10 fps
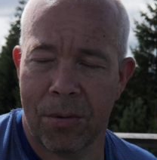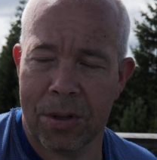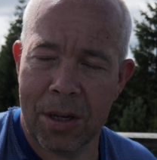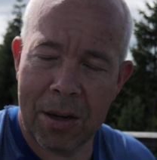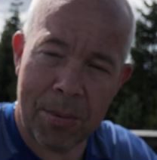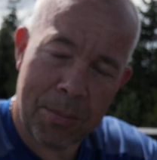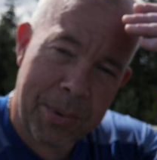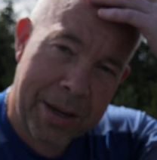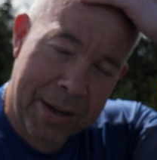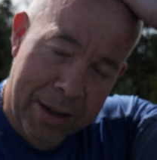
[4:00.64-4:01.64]
It was a little bit
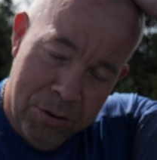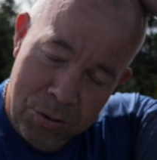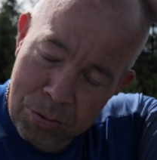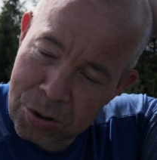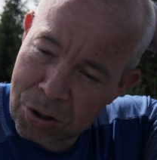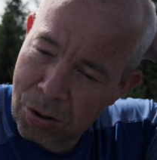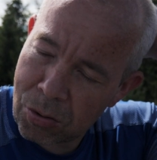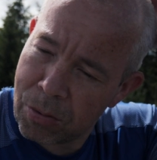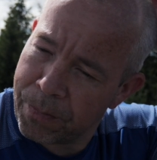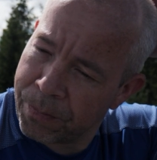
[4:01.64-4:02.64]
big that too,
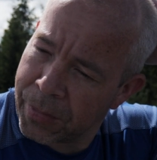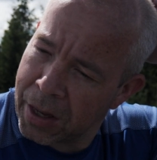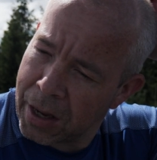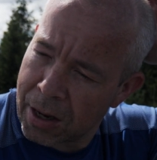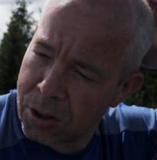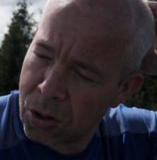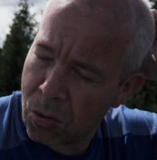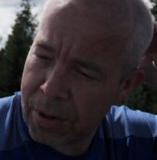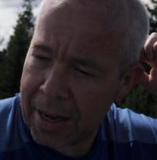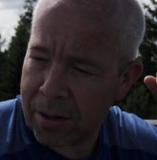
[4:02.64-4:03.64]
so I
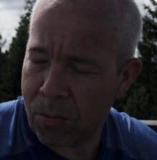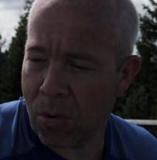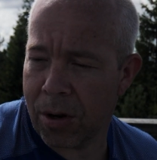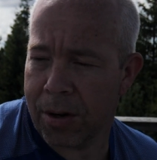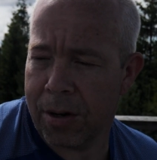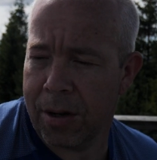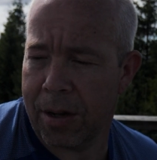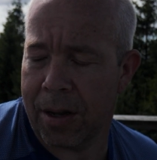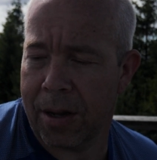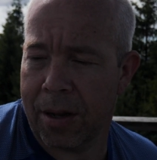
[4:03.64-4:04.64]
sold that one
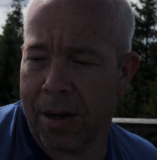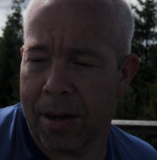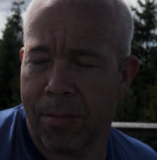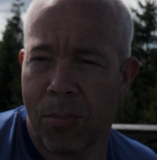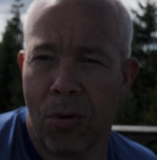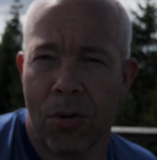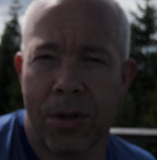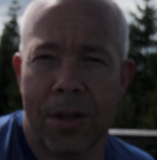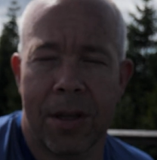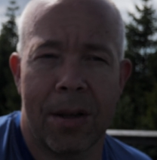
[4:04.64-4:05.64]
and
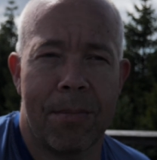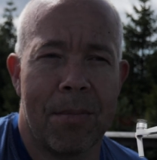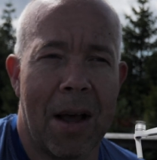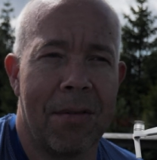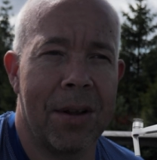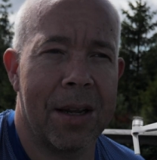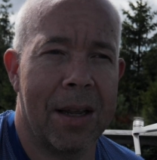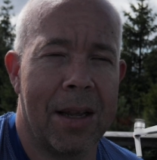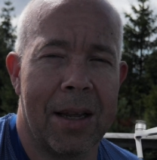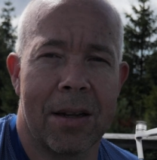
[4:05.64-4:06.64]
bought the
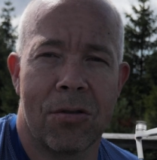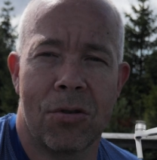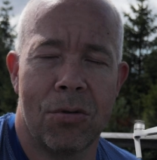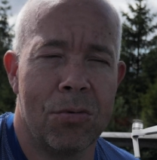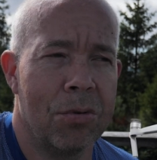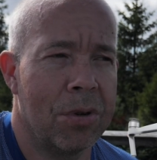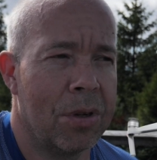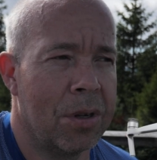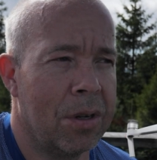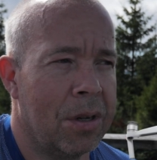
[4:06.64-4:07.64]
Mavic Air 2.
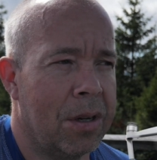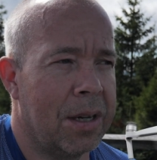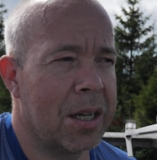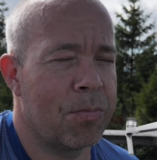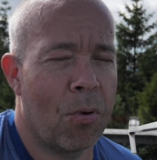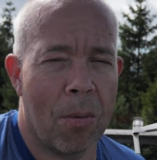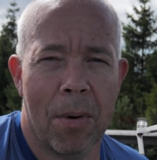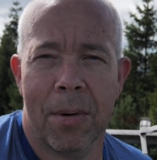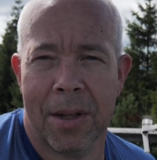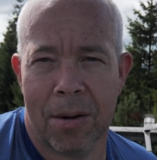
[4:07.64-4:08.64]
That's
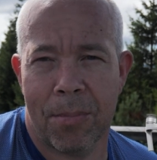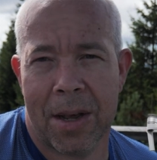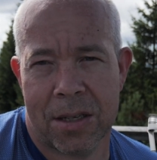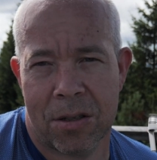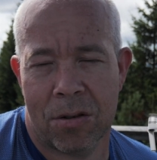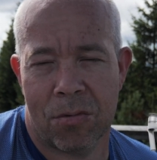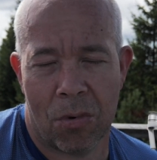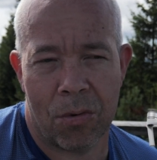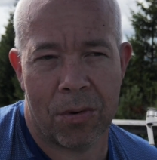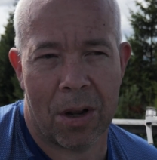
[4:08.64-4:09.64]
probably the best
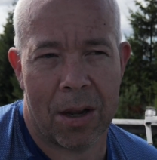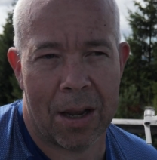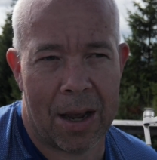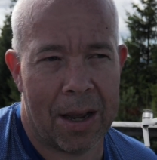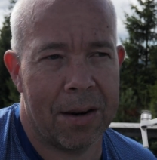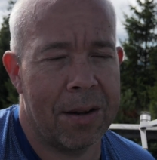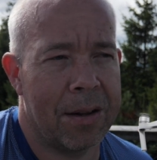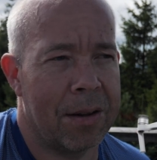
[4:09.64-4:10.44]
drone I had.